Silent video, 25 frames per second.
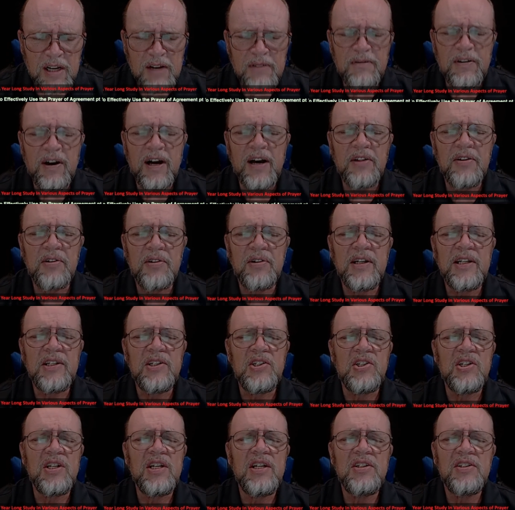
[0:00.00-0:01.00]
Father, in
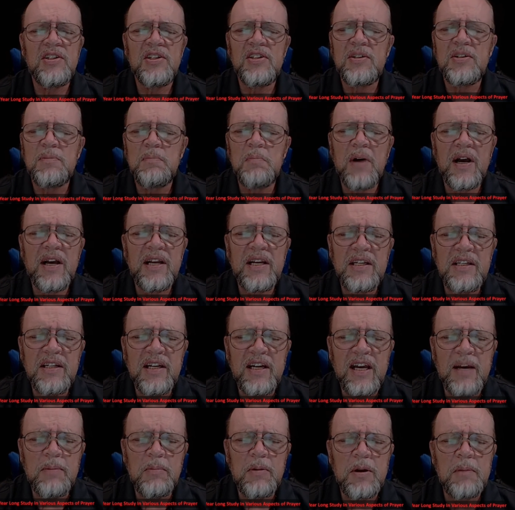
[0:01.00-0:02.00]
Jesus' mighty
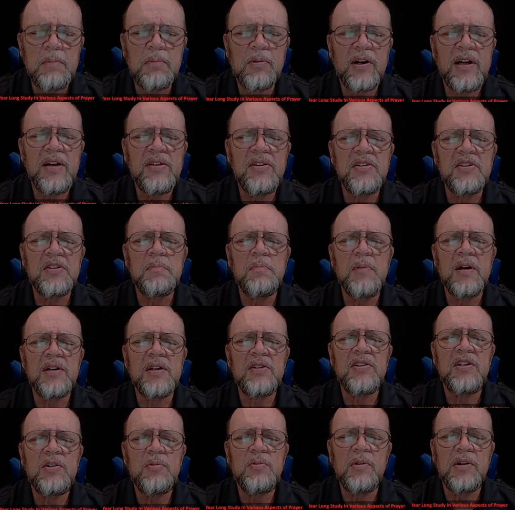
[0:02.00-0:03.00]
name, we pray this
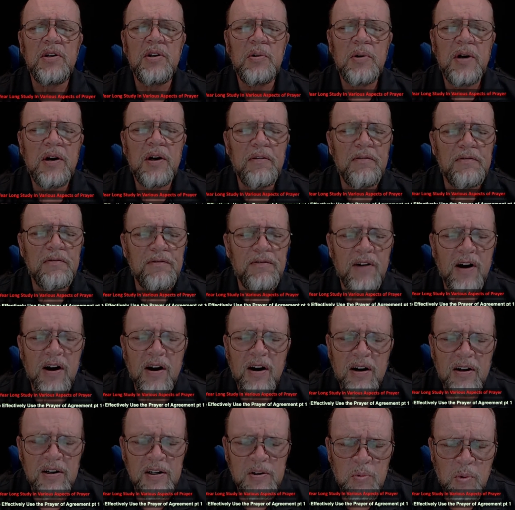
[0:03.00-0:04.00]
message would go out
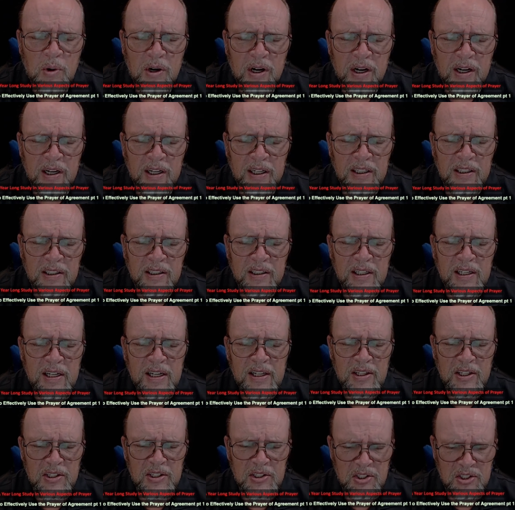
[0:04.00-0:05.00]
far and wide,
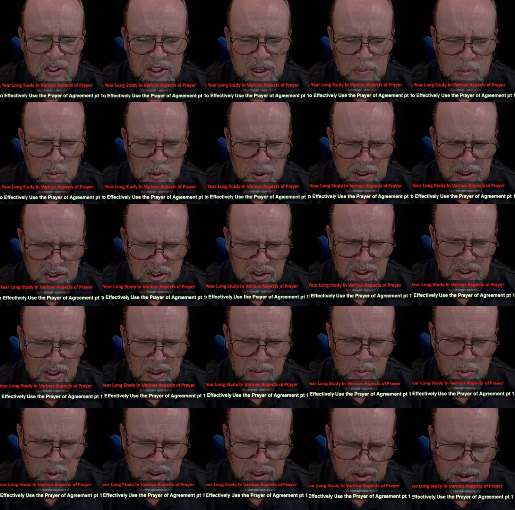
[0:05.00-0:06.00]
that someone
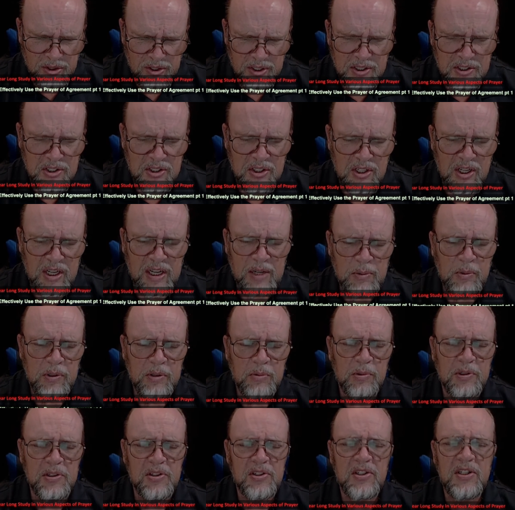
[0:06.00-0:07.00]
somewhere this day
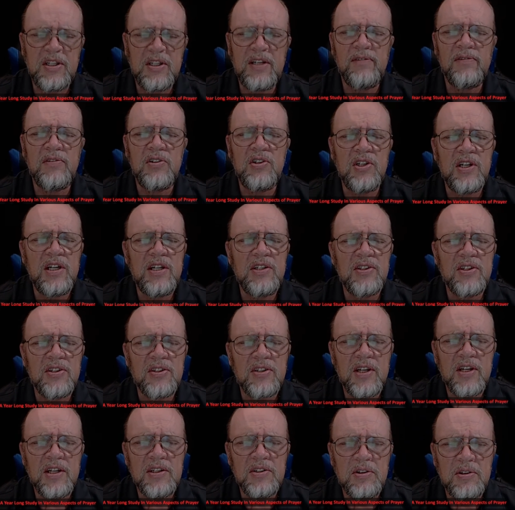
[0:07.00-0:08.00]
would receive
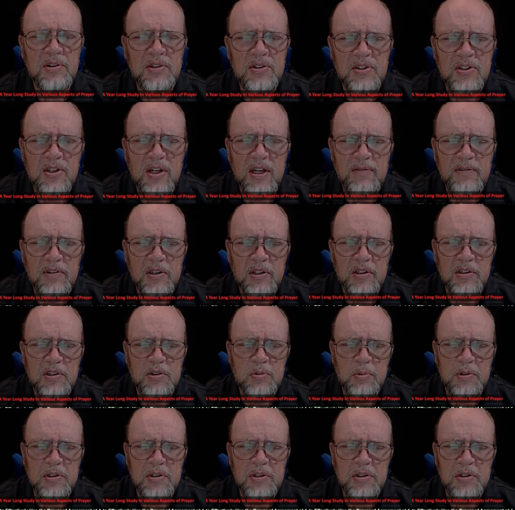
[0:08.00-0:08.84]
Jesus as their Savior as a